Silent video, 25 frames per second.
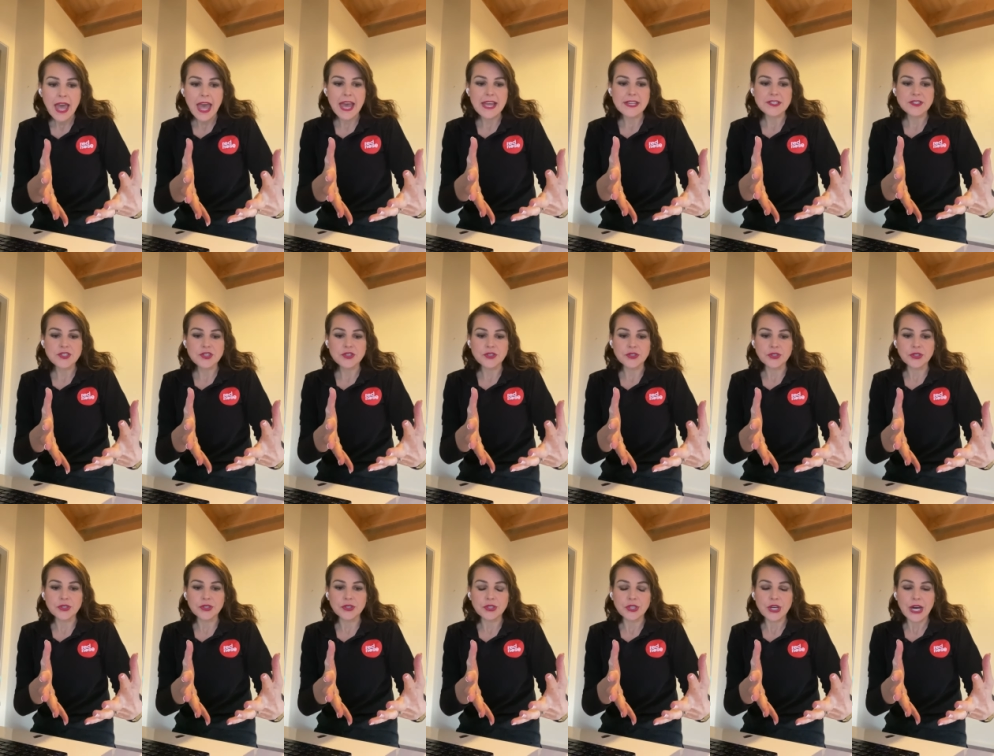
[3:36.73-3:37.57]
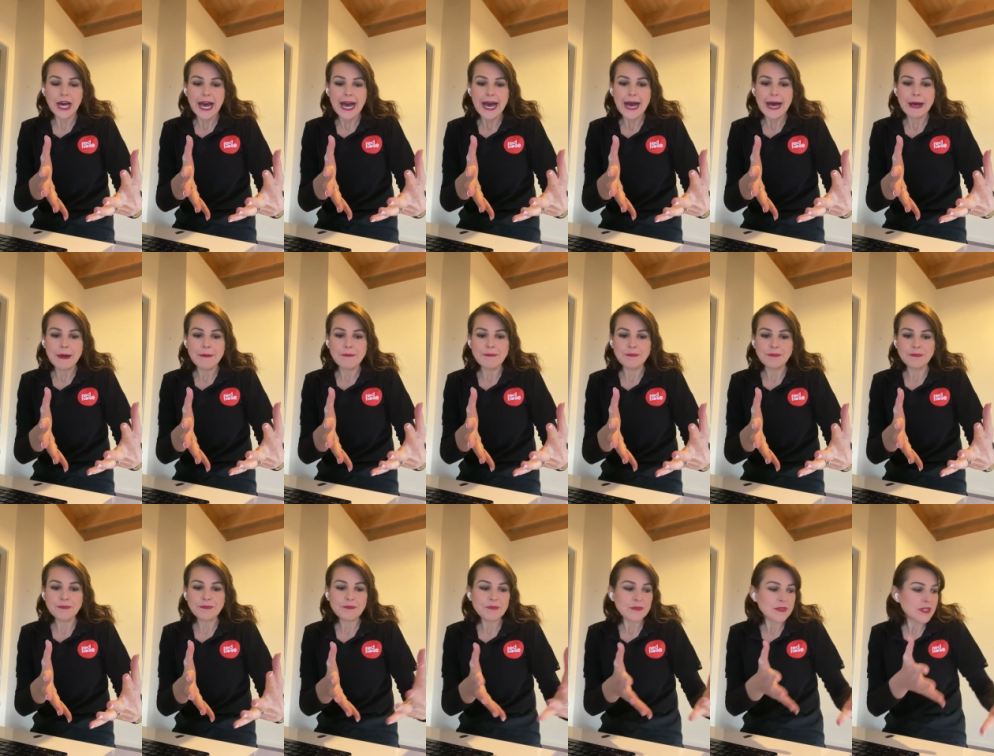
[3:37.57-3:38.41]
and you're,
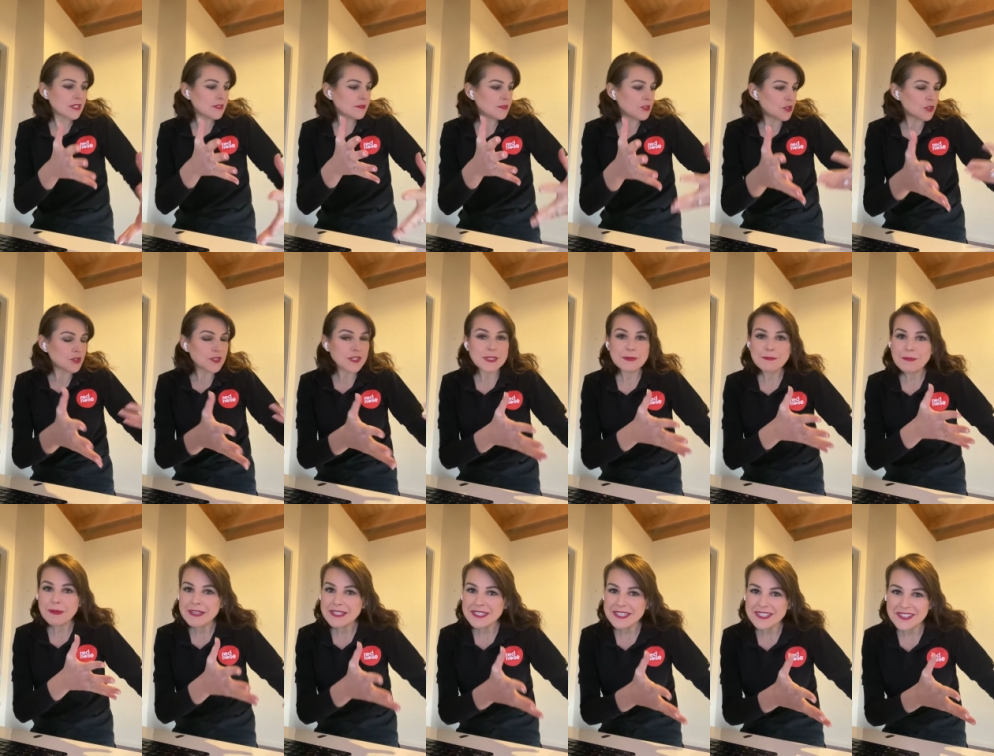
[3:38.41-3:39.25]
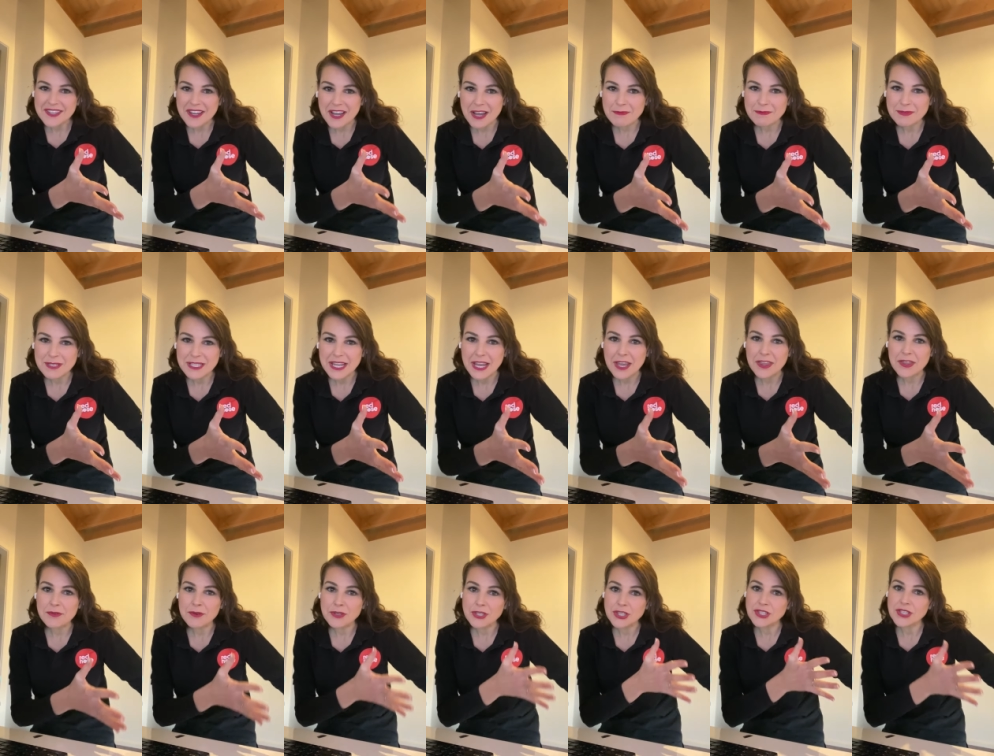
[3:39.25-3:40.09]
um, you know, spending time
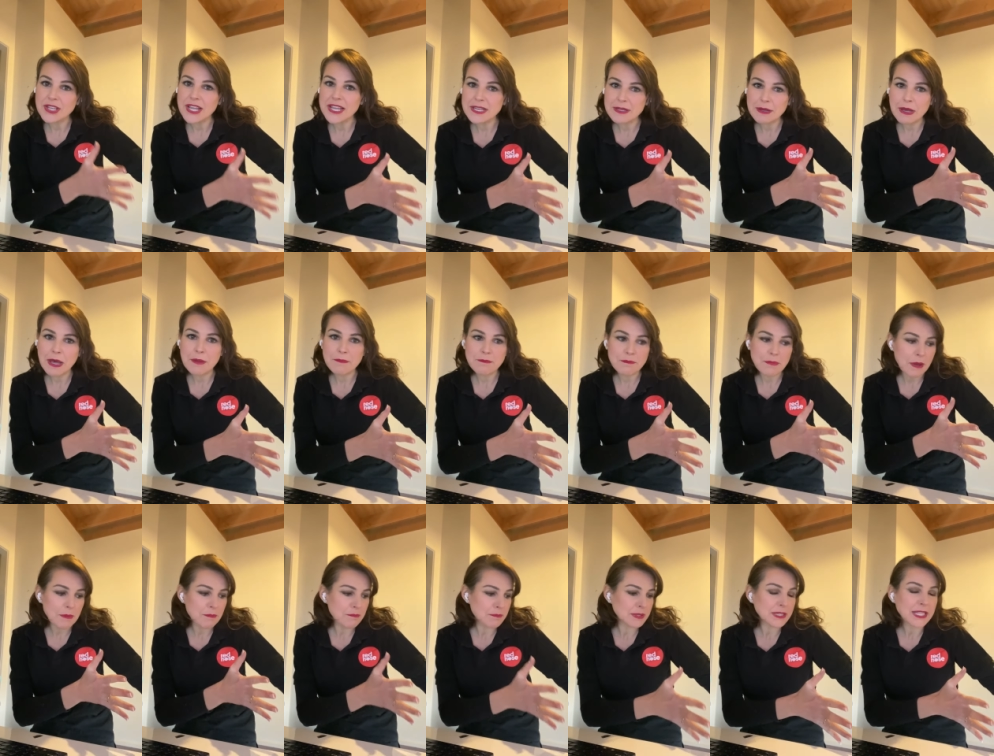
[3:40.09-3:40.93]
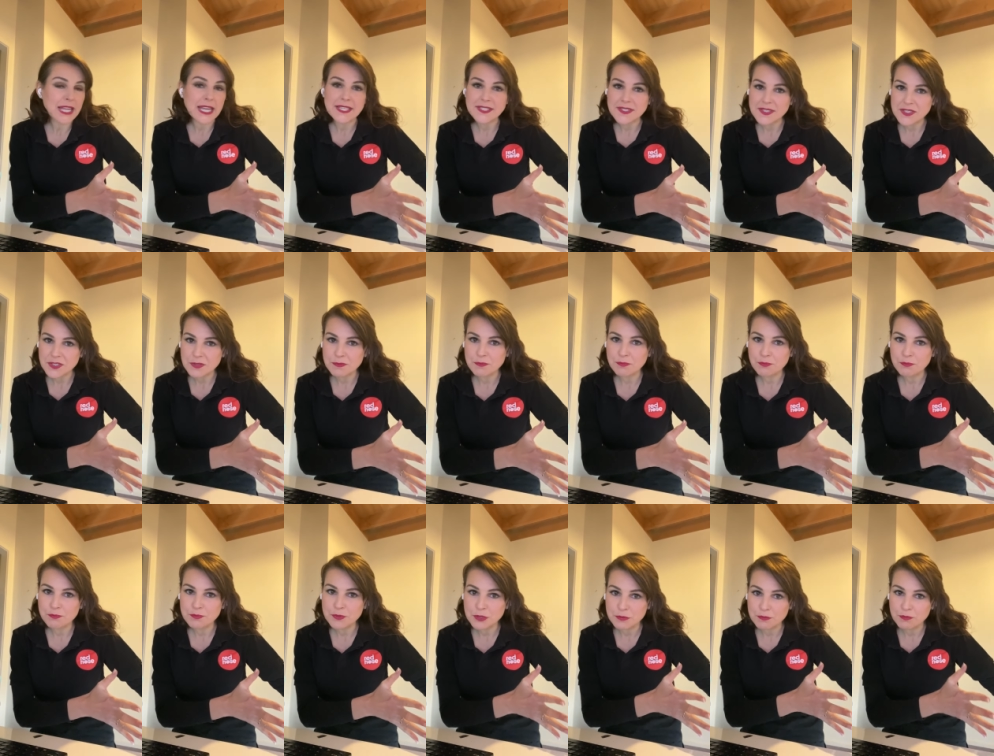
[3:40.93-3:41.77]
together and you need a, a place to
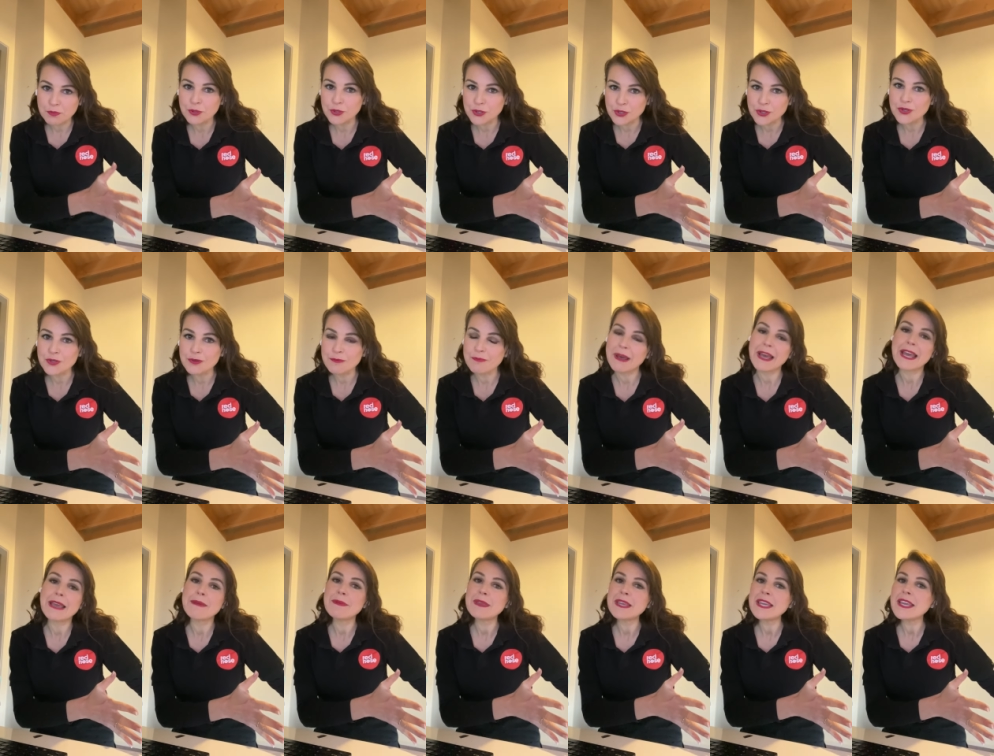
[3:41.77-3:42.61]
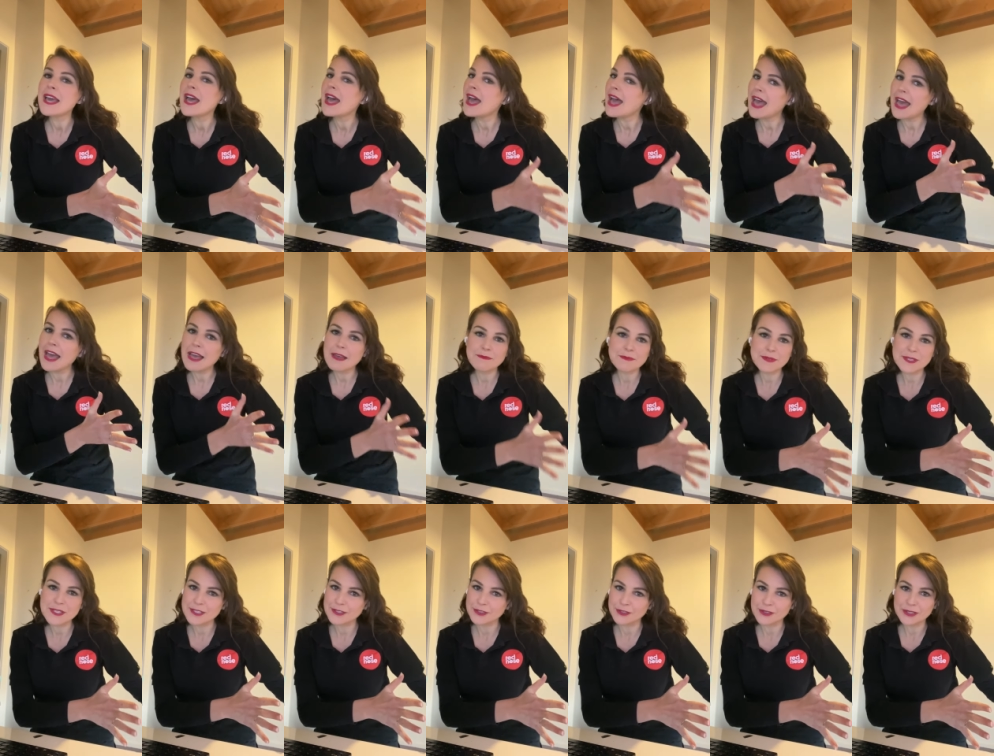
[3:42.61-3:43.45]
to put your baby,
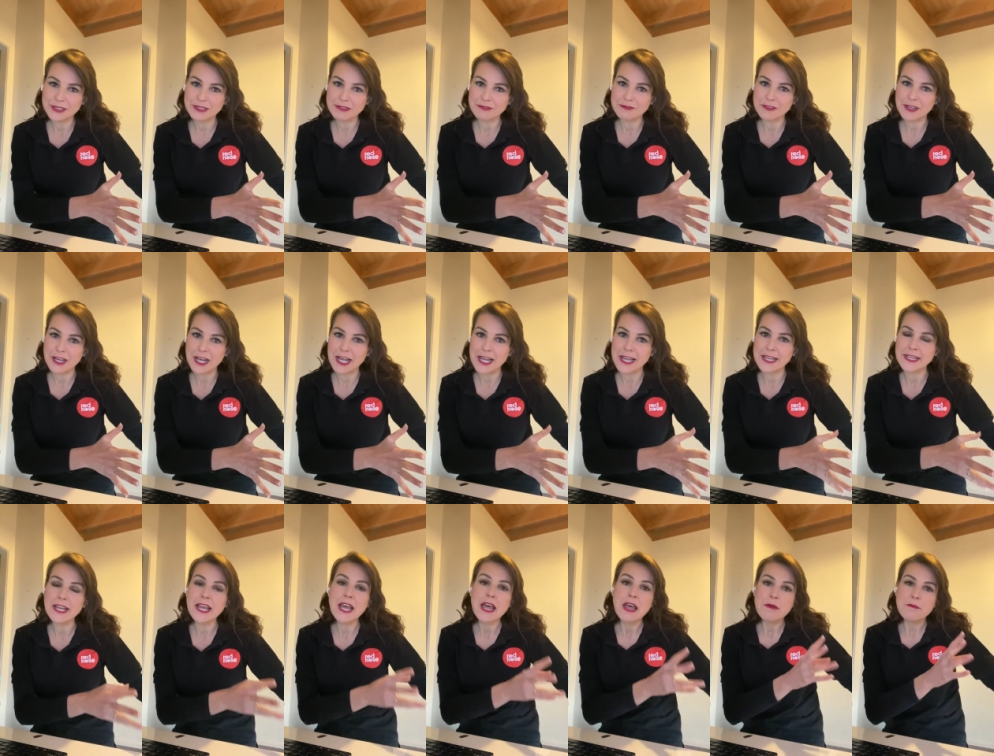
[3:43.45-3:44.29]
absolutely fine.